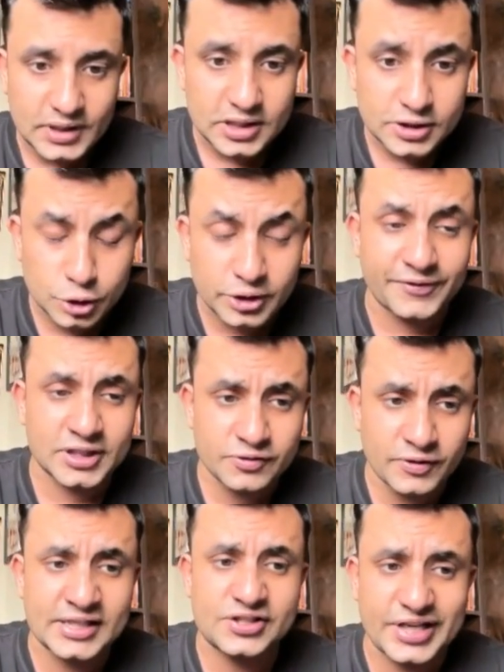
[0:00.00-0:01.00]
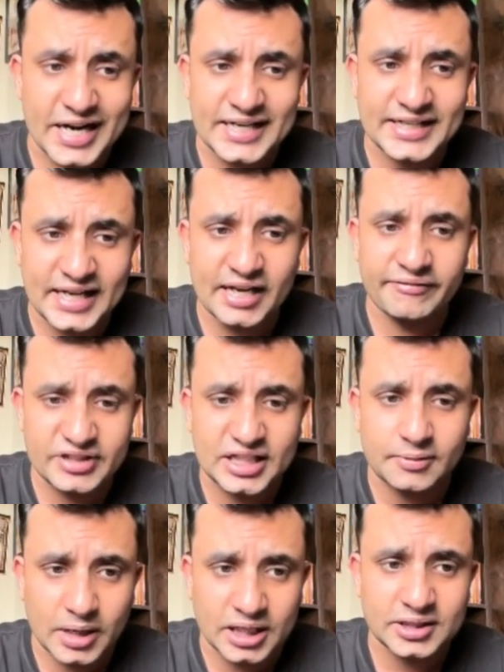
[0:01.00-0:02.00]
So the first one is date, day,
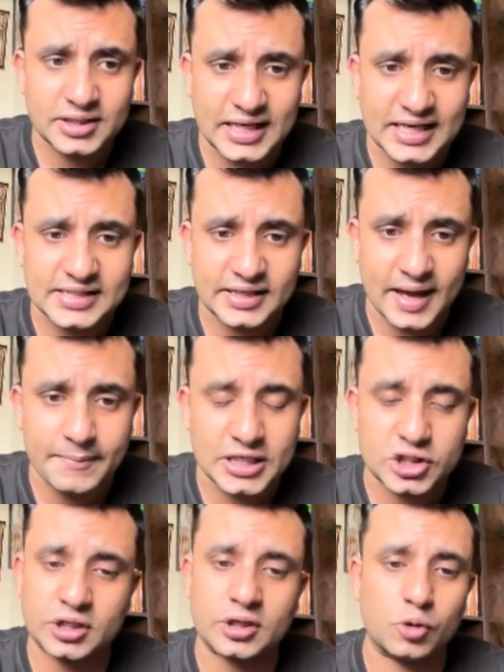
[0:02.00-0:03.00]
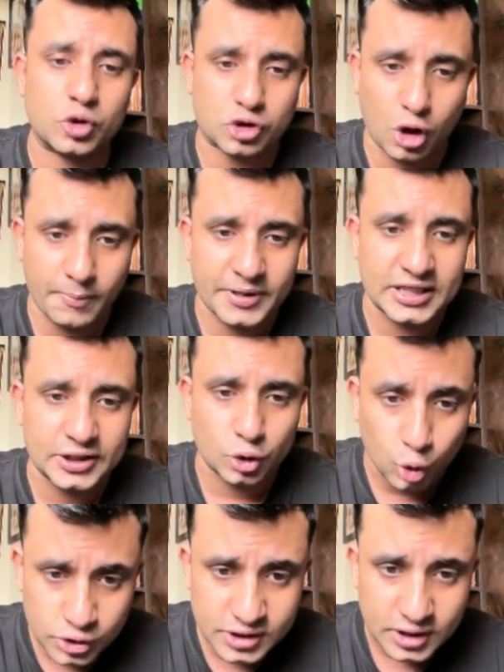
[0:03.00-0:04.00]
week, month. That's a dimension most commonly
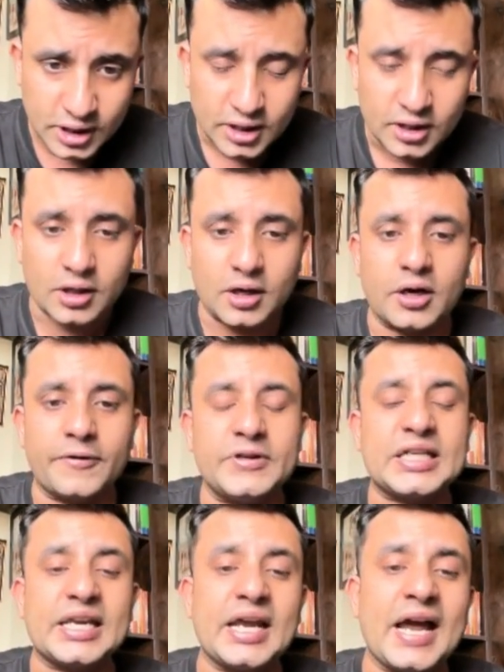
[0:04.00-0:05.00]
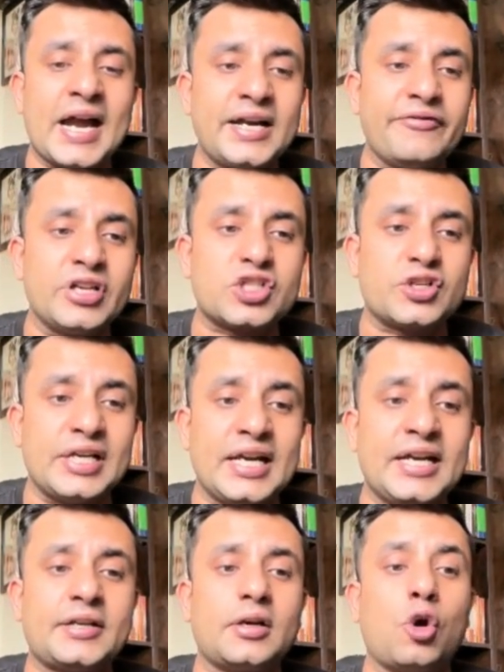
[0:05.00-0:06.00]
used. We can add which
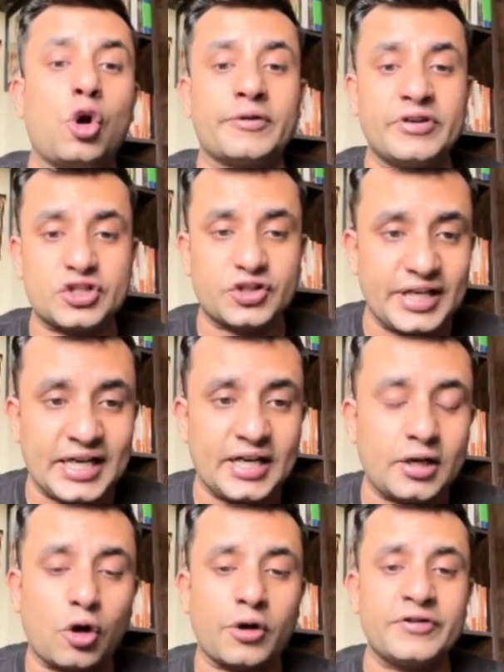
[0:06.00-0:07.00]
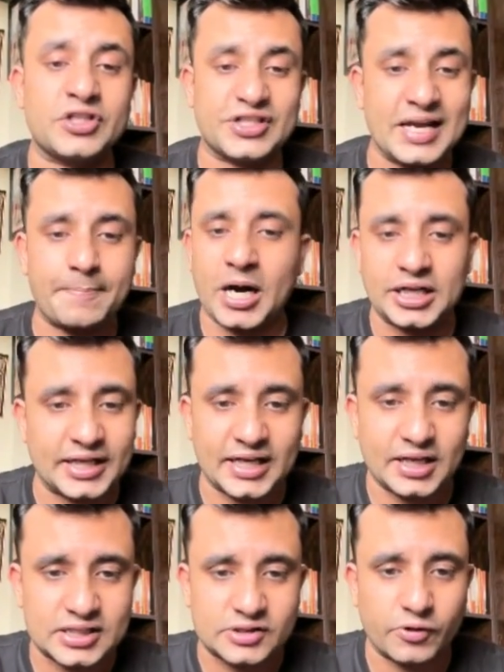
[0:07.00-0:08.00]
date or which day
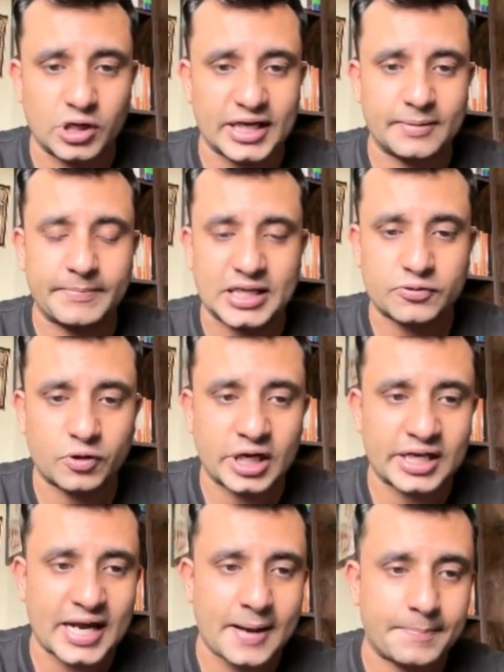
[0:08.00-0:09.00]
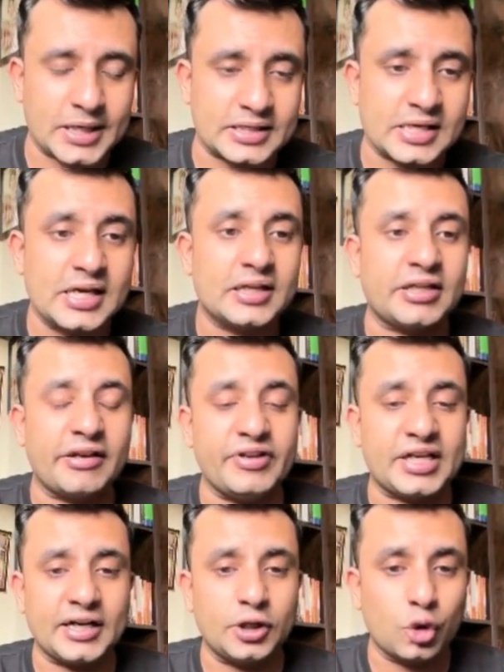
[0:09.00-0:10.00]
parting is working best for our campaigns. Then
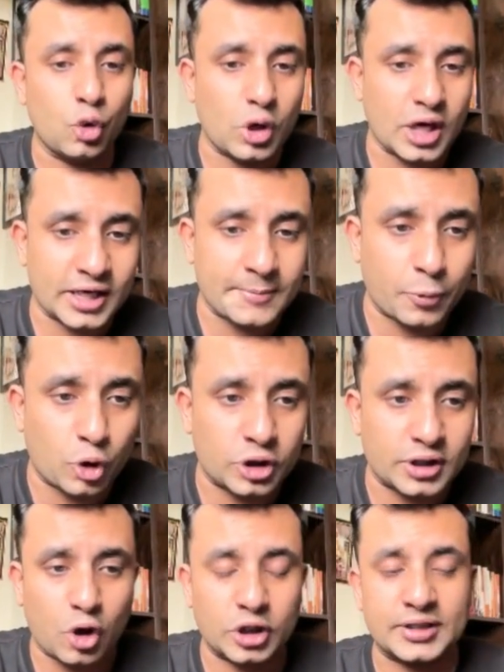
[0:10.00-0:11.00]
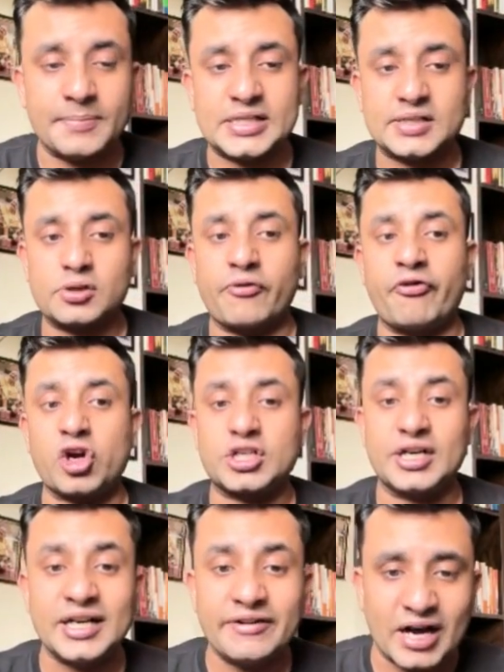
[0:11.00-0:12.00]
we can do a report on the basis of what
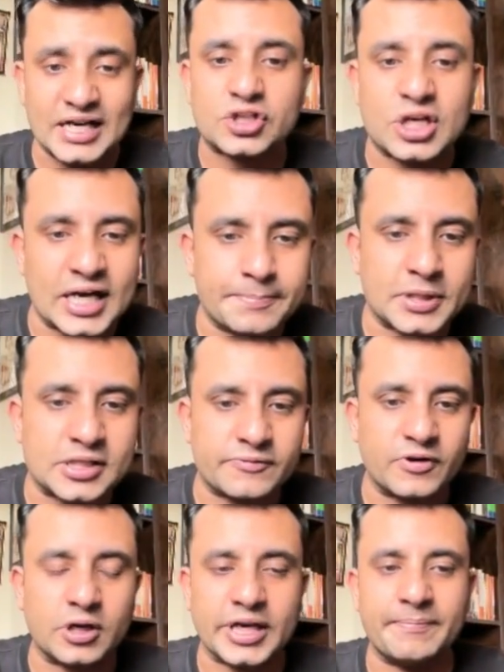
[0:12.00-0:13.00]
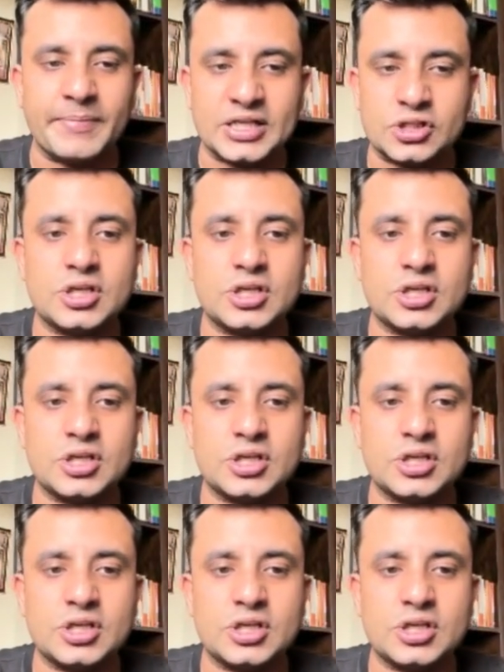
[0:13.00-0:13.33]
device type is working best,